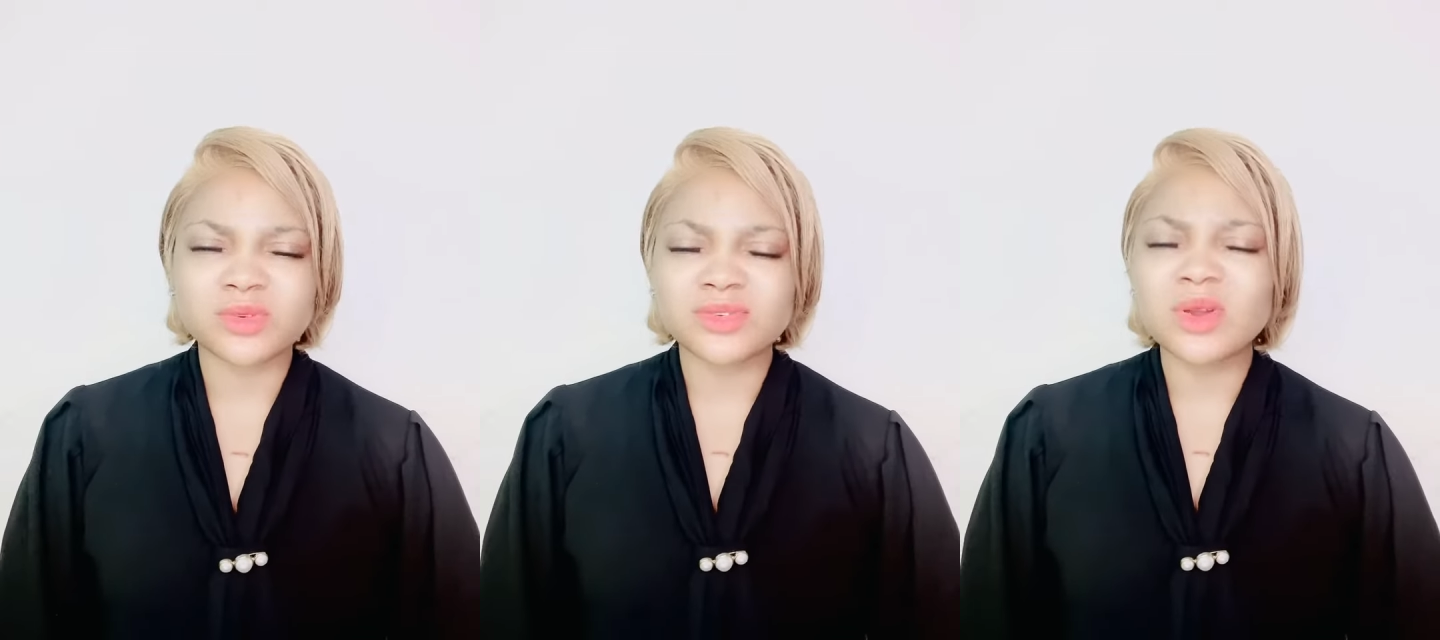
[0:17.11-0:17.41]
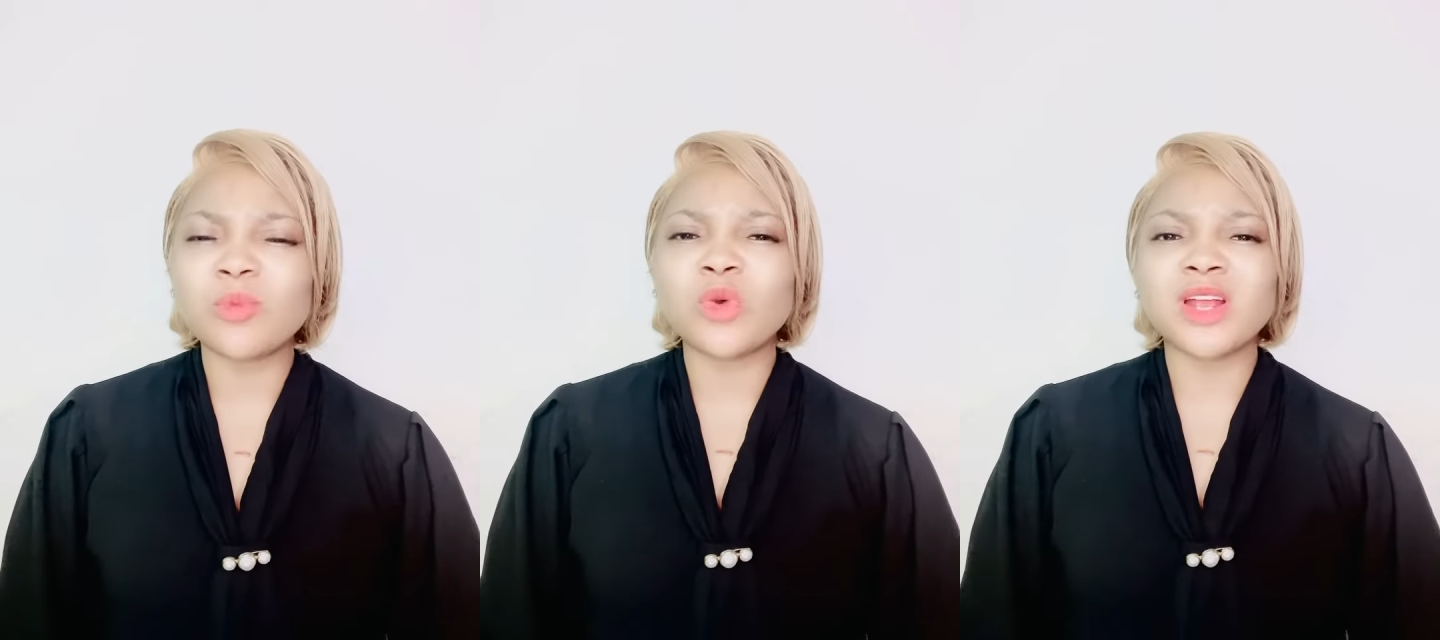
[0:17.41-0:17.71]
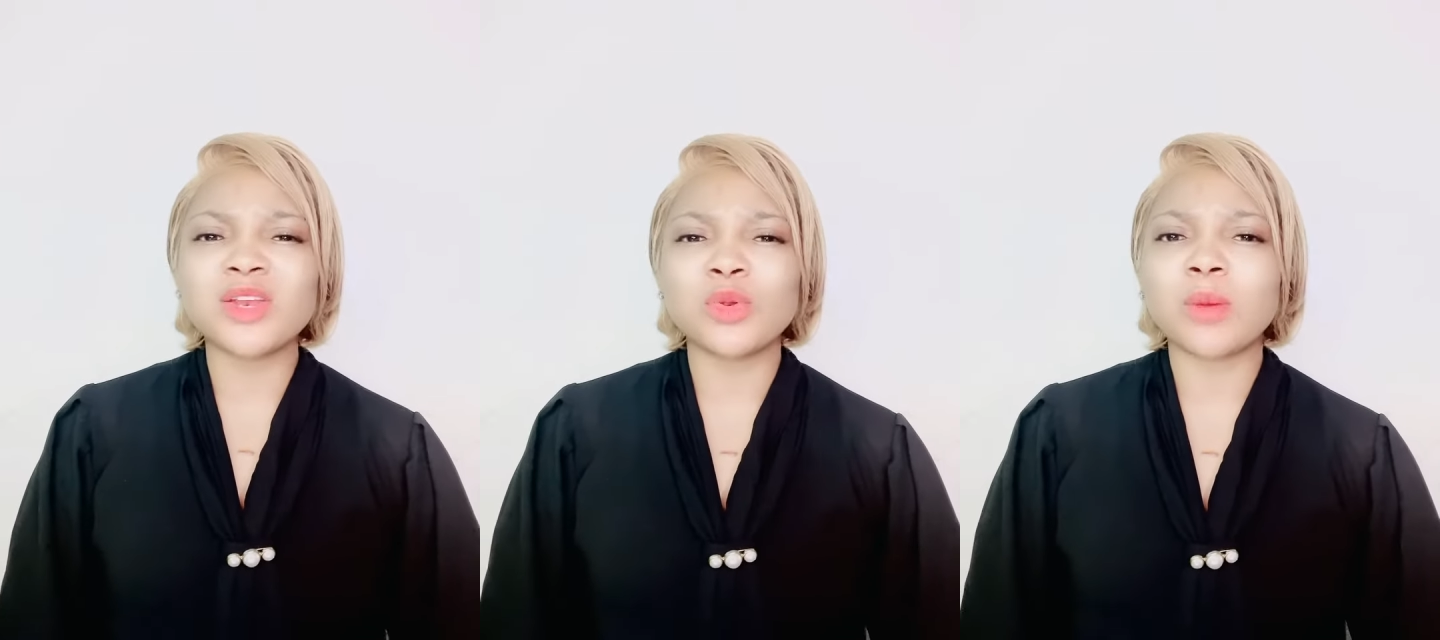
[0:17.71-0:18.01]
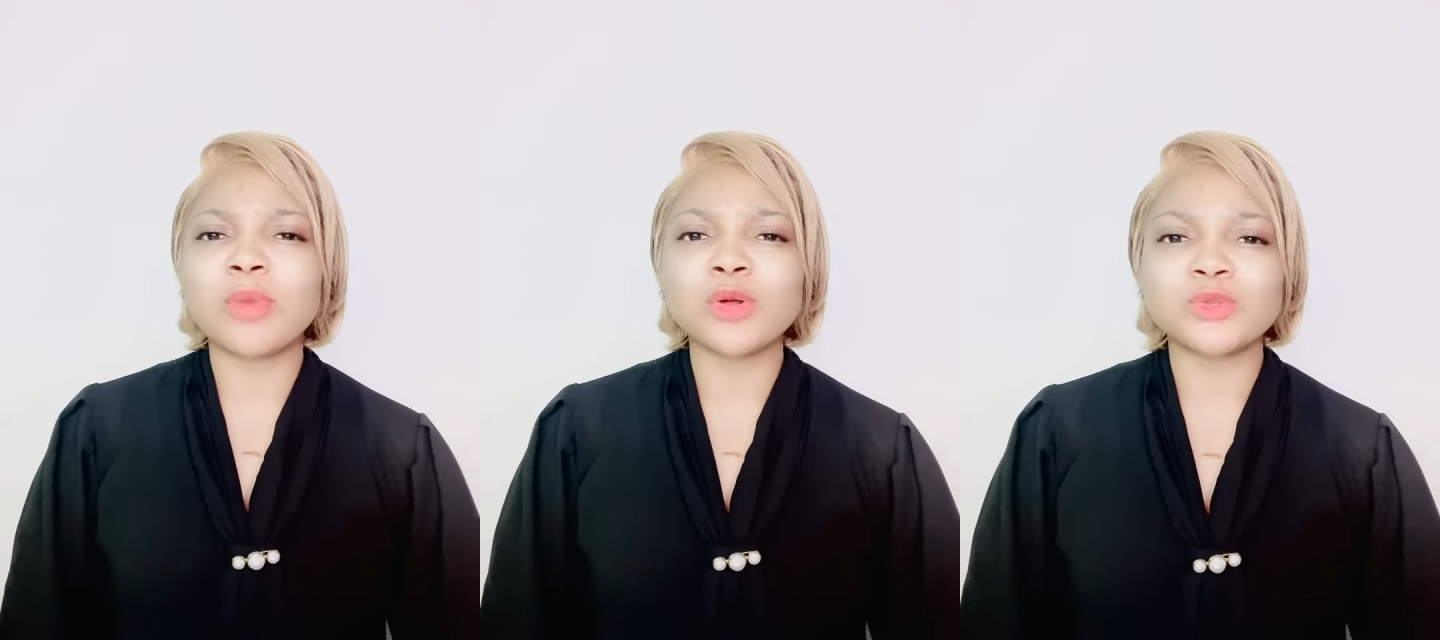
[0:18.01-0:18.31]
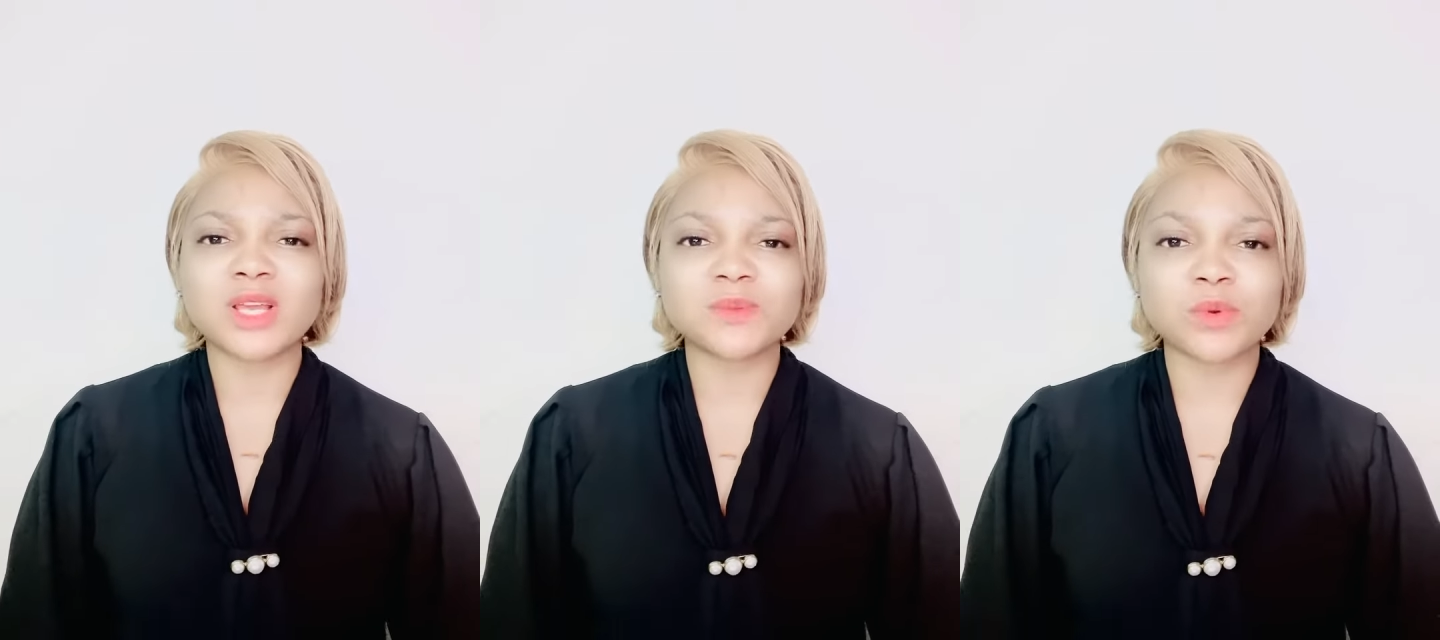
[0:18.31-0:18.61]
Someone you're about
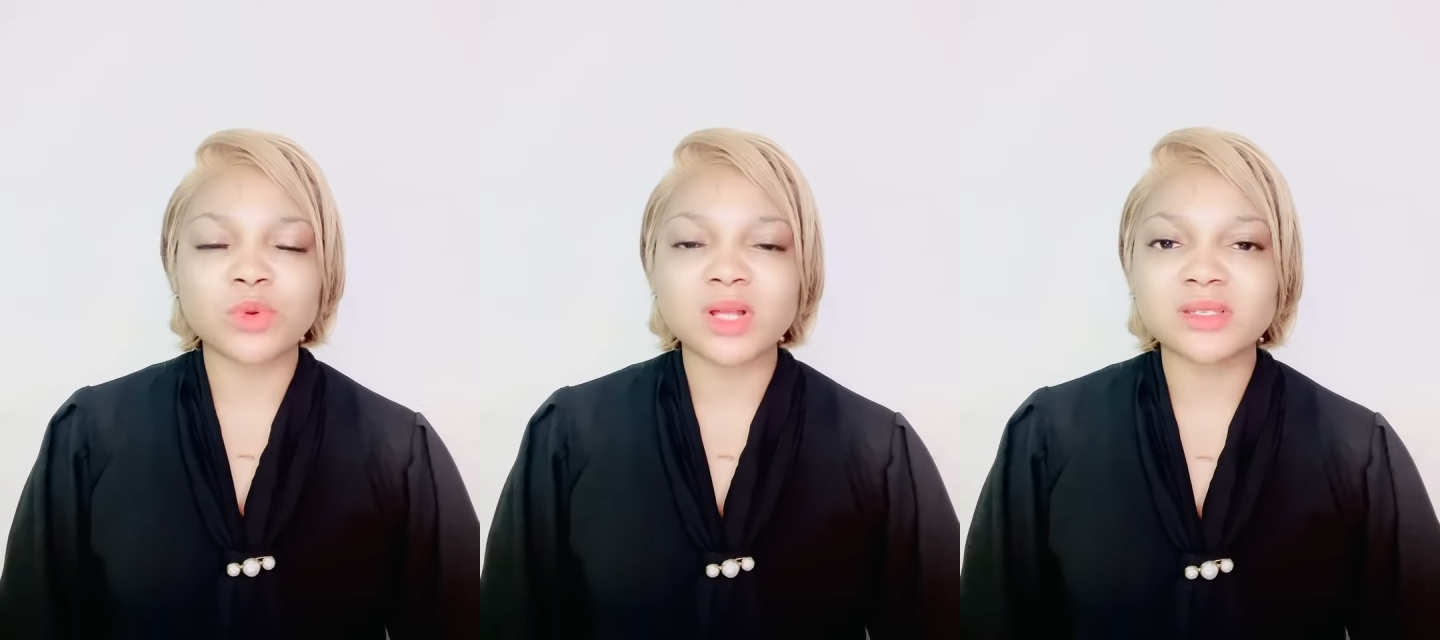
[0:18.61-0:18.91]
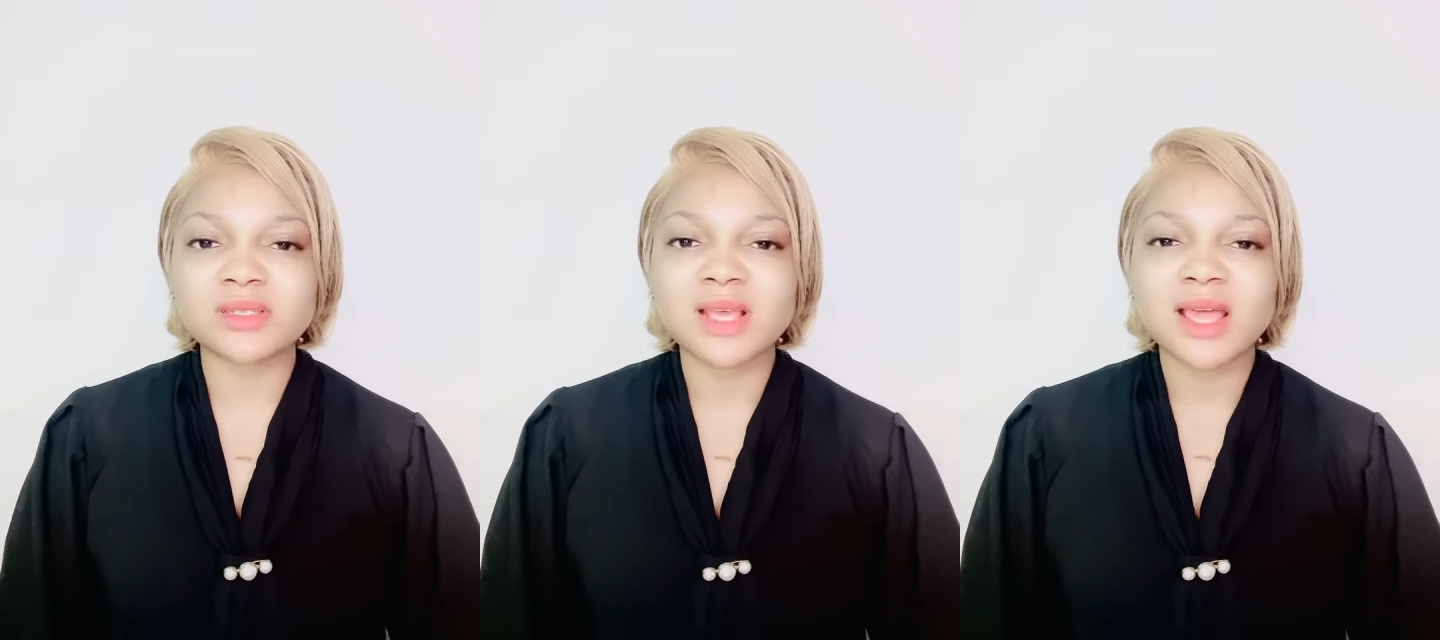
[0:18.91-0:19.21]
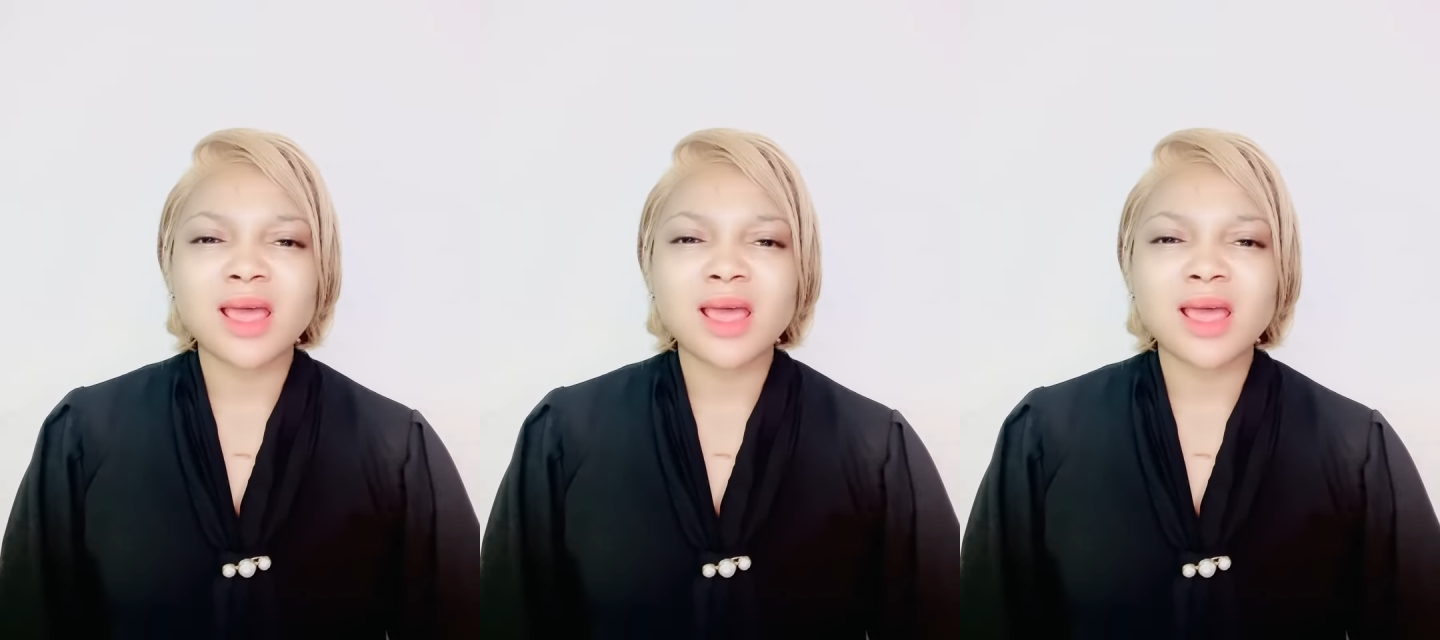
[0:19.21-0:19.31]
to experience